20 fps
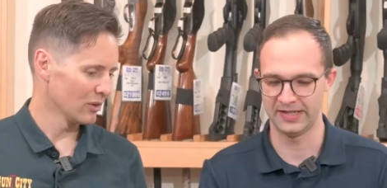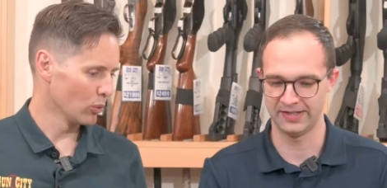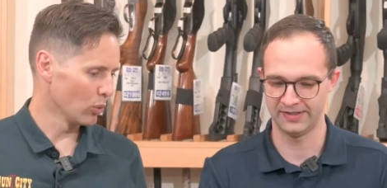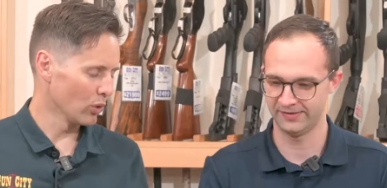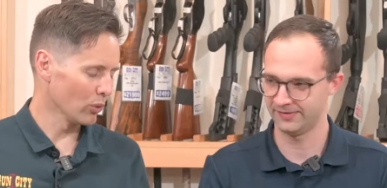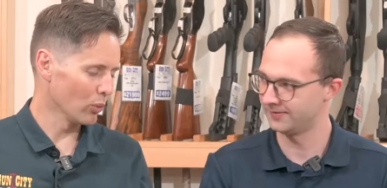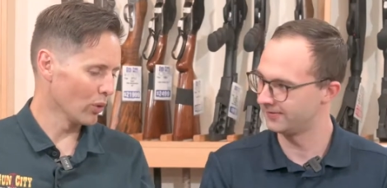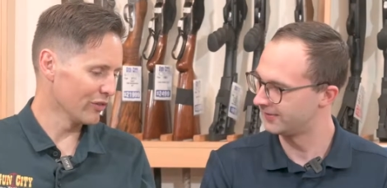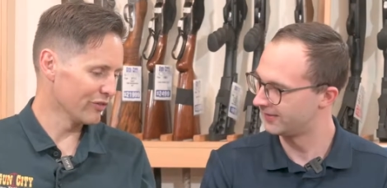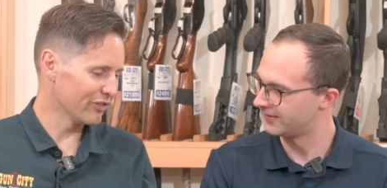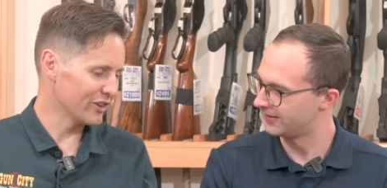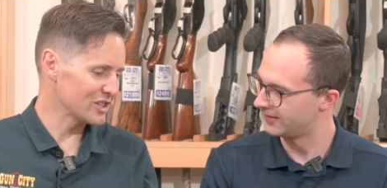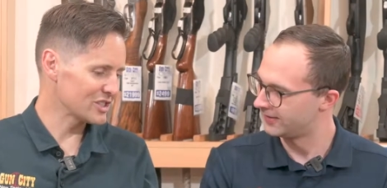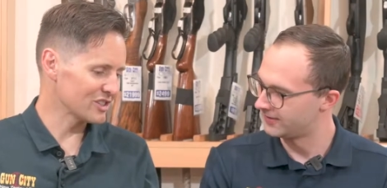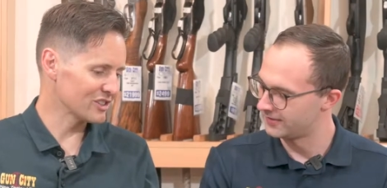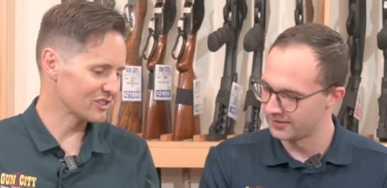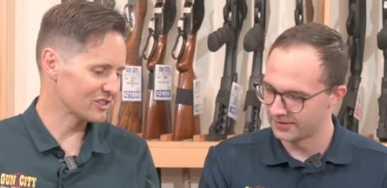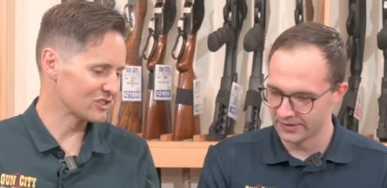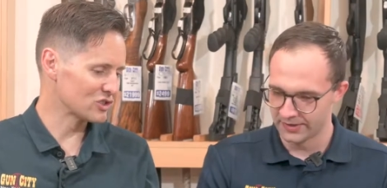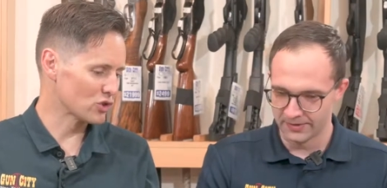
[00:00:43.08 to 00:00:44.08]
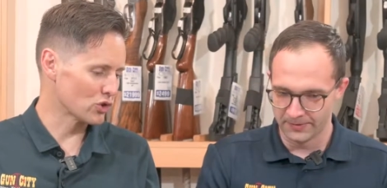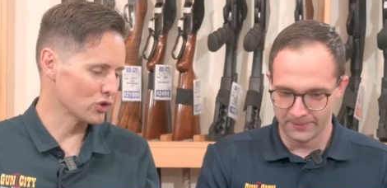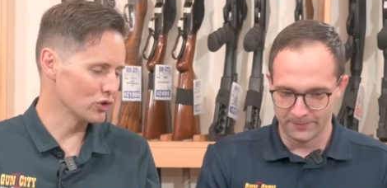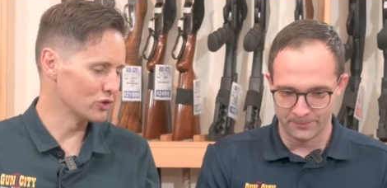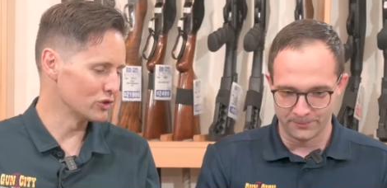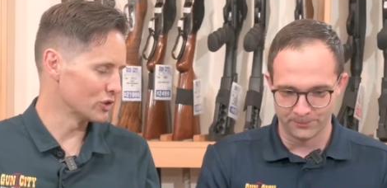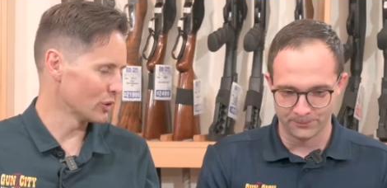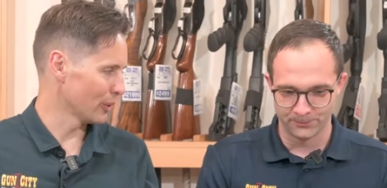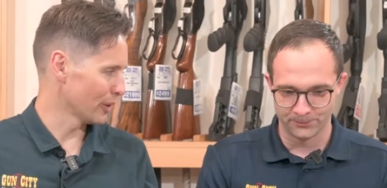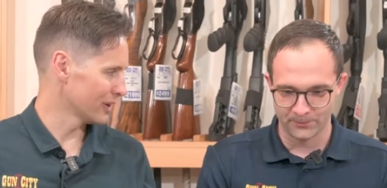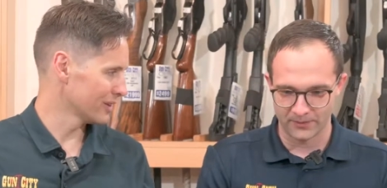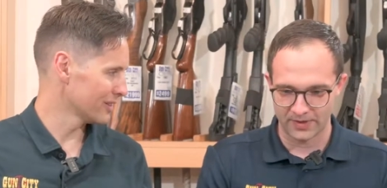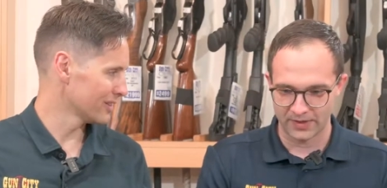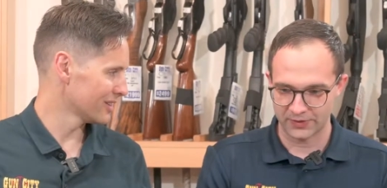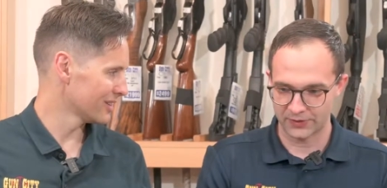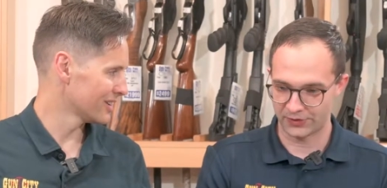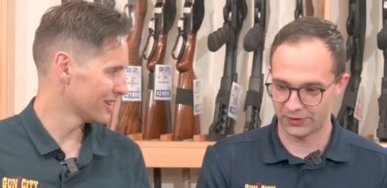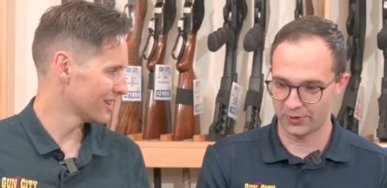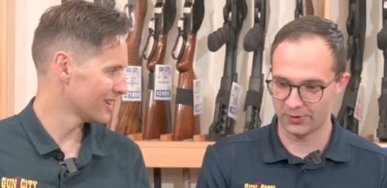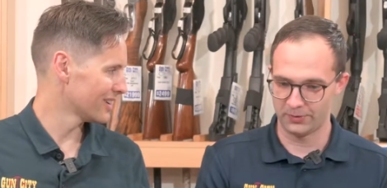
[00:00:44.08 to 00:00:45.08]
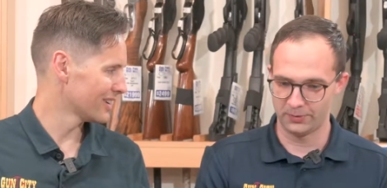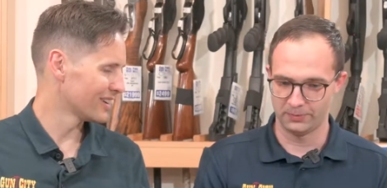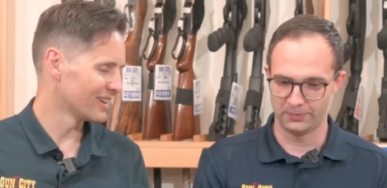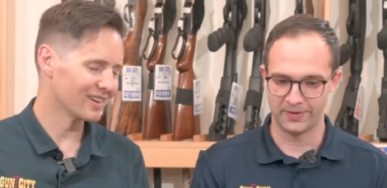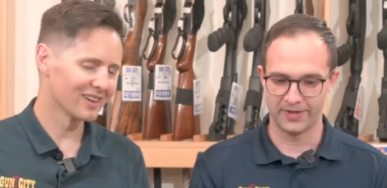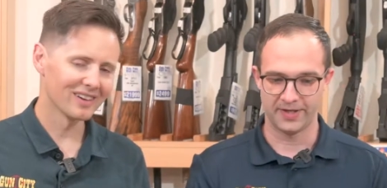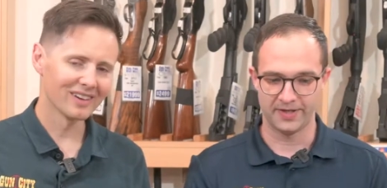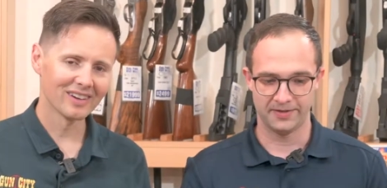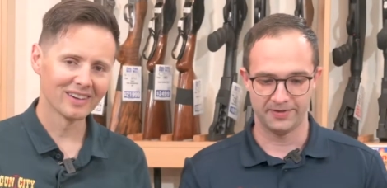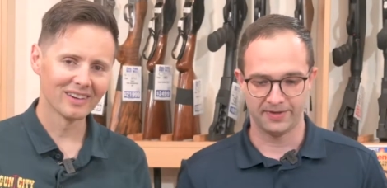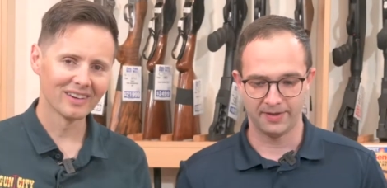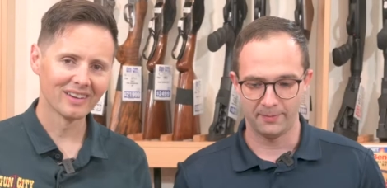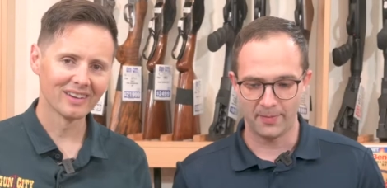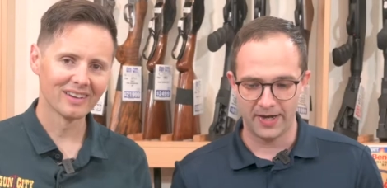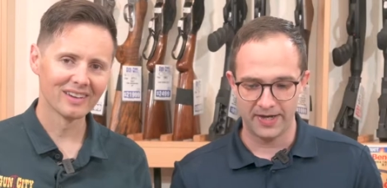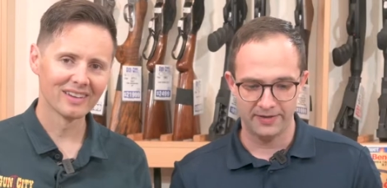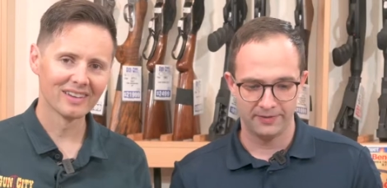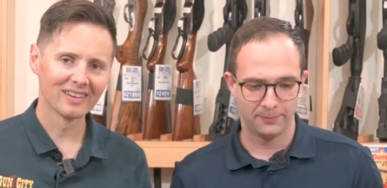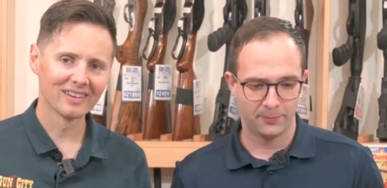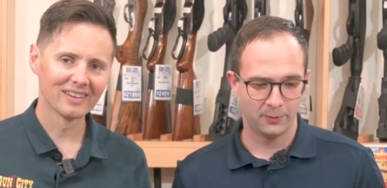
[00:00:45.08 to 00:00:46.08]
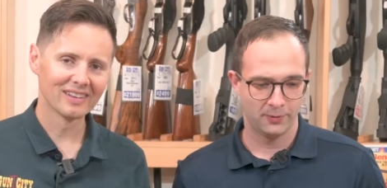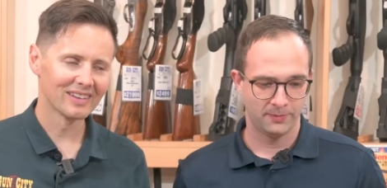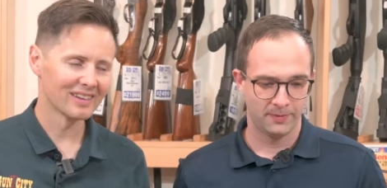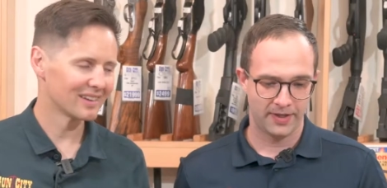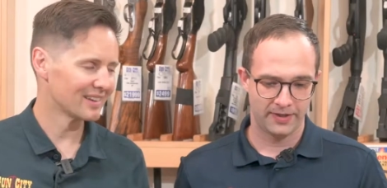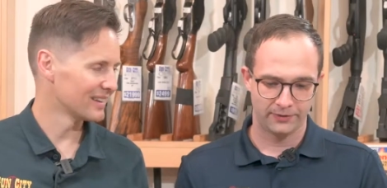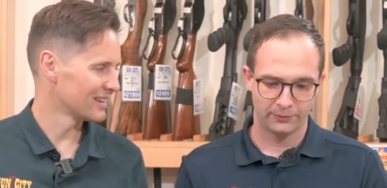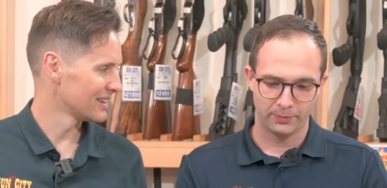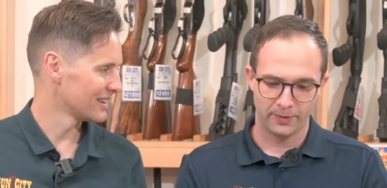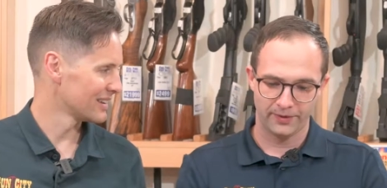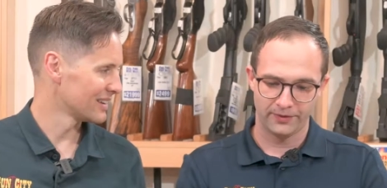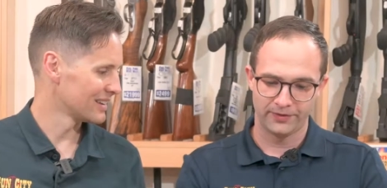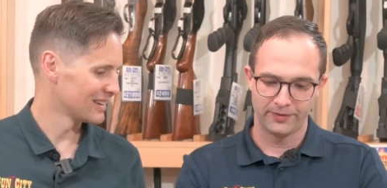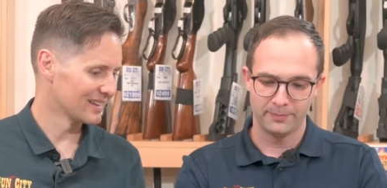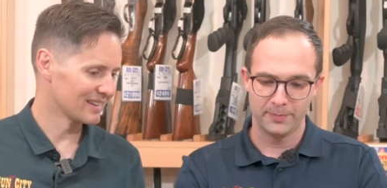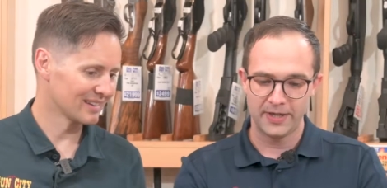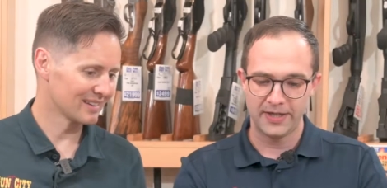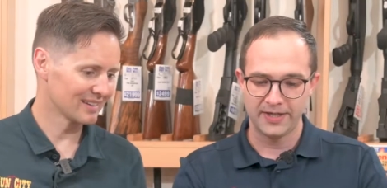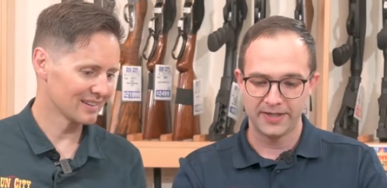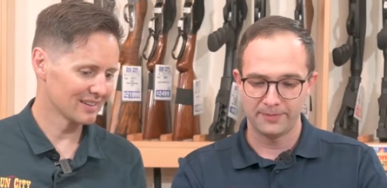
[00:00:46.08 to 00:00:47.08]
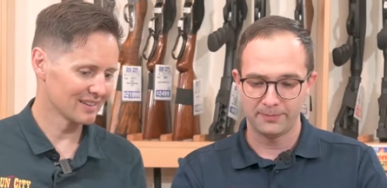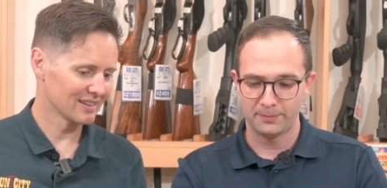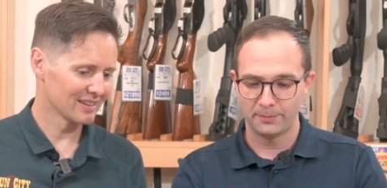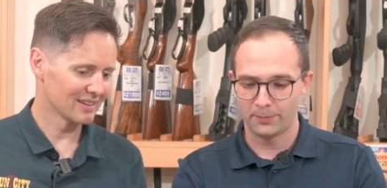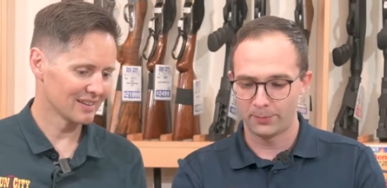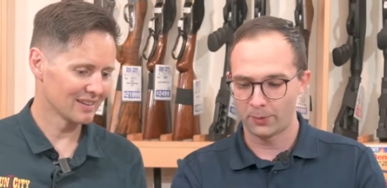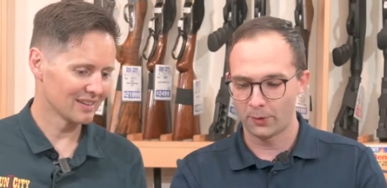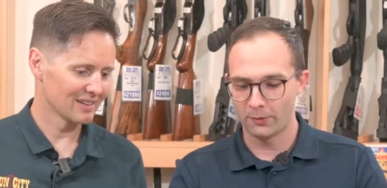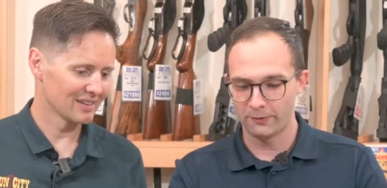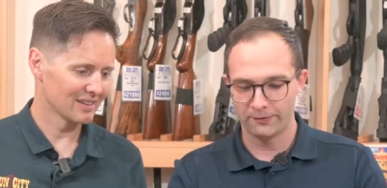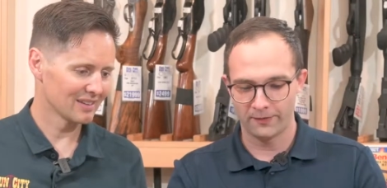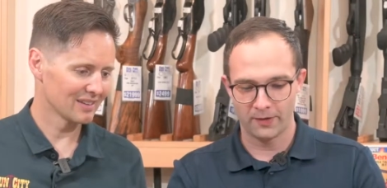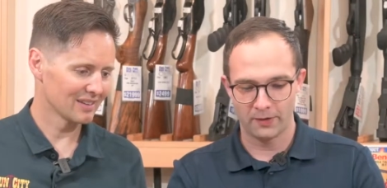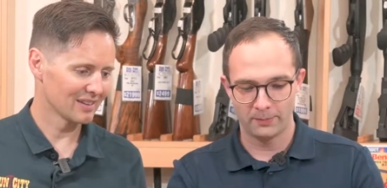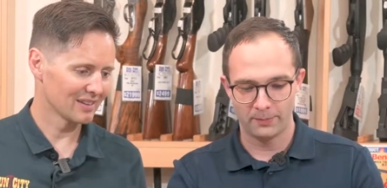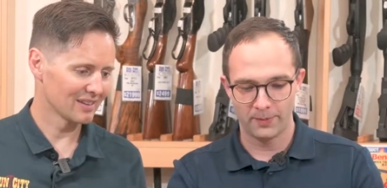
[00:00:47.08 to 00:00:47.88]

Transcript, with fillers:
Speaker 1: What, what features drew you to it?
Speaker 2: So the, the main point about this one is the medium profile